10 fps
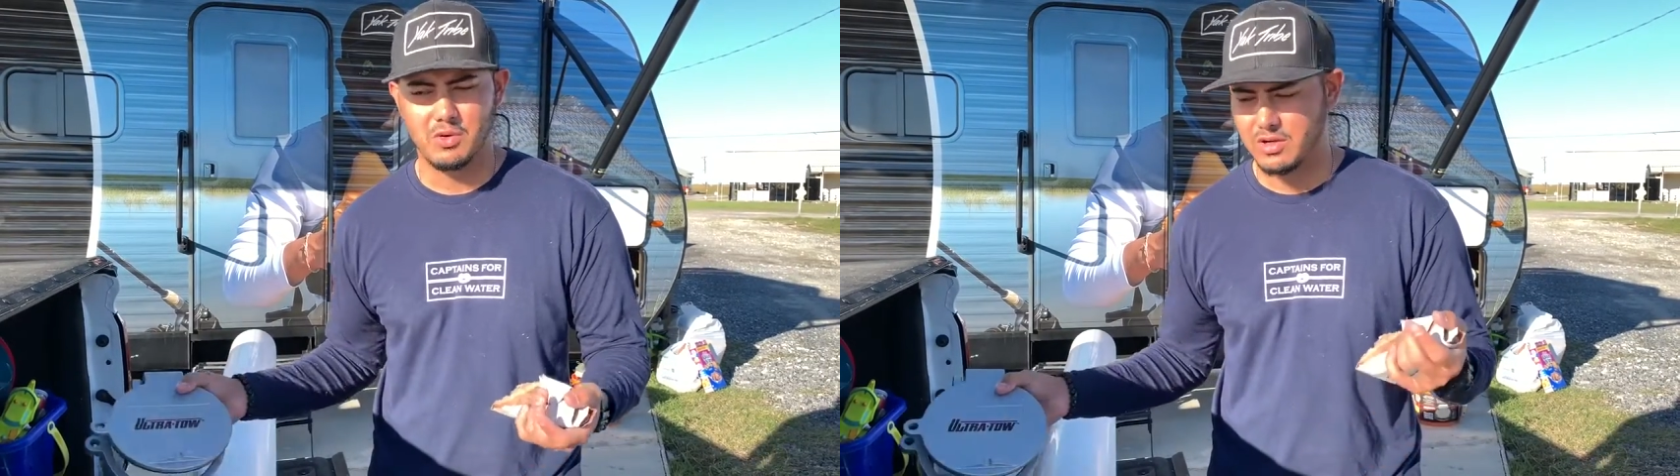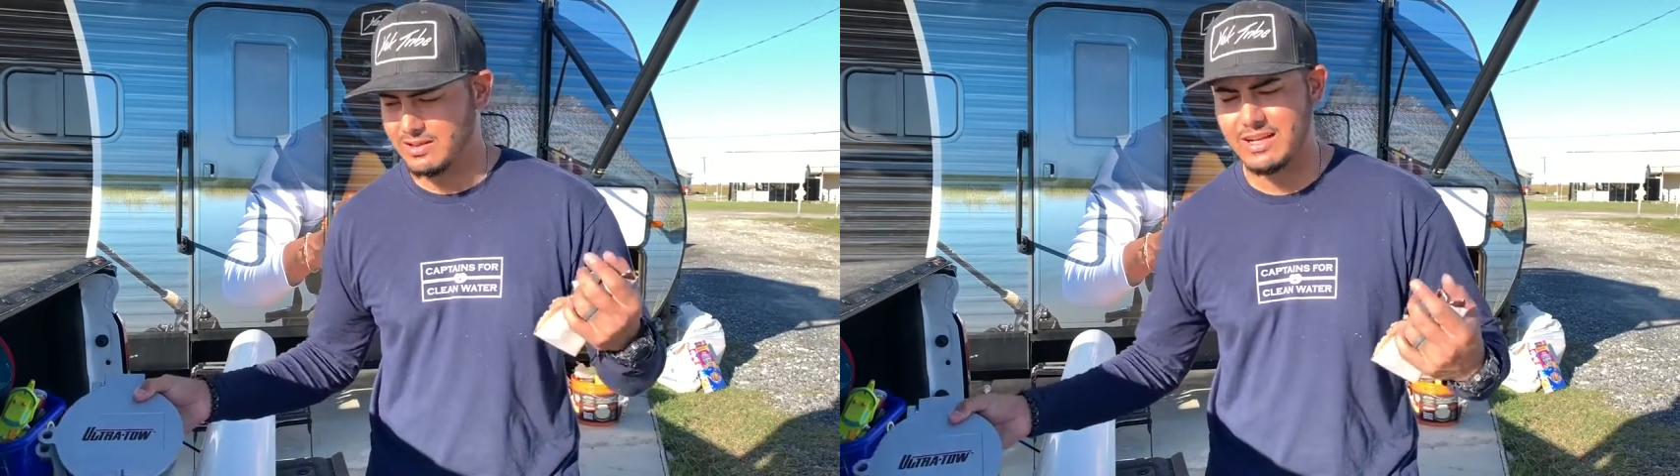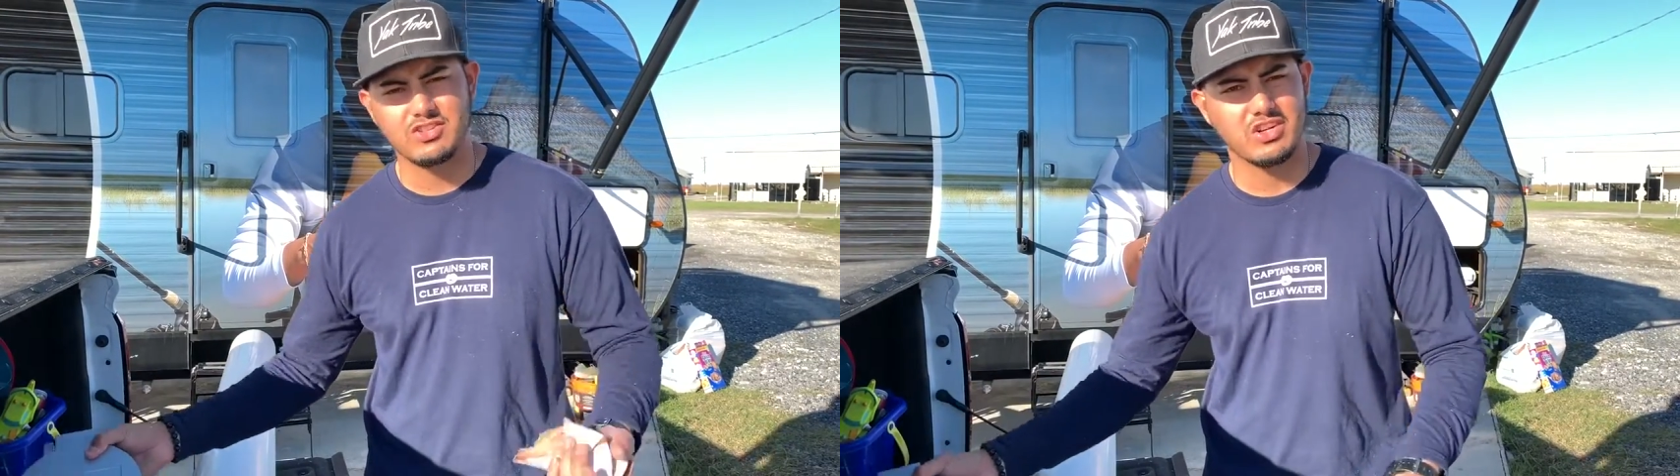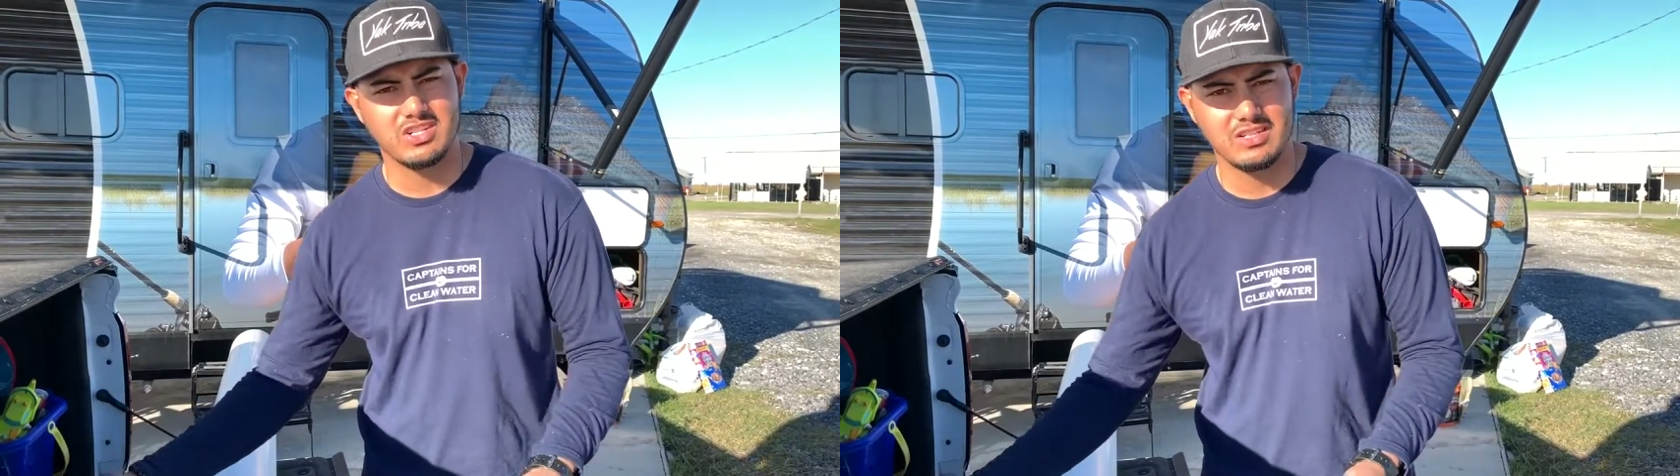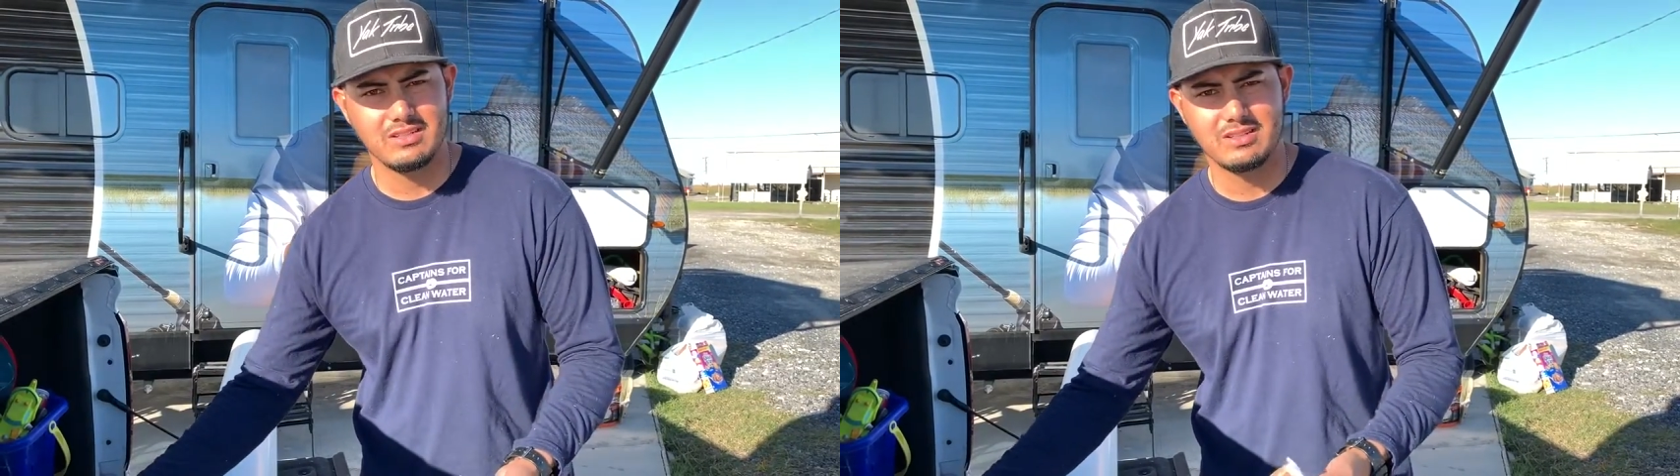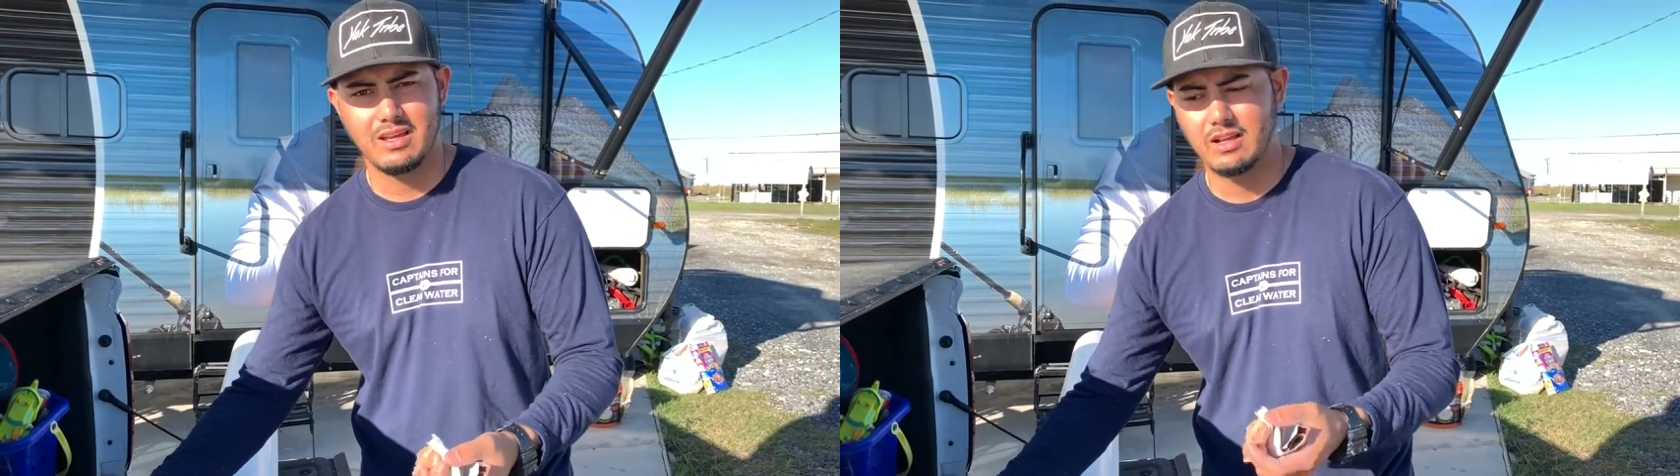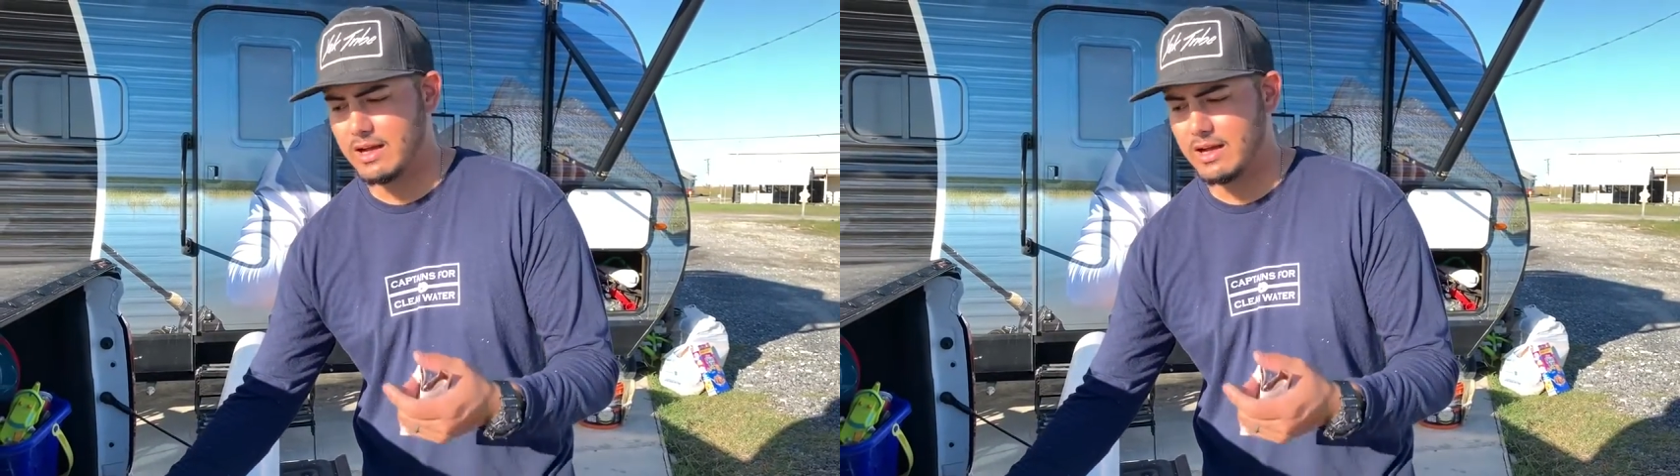or electricians, uh,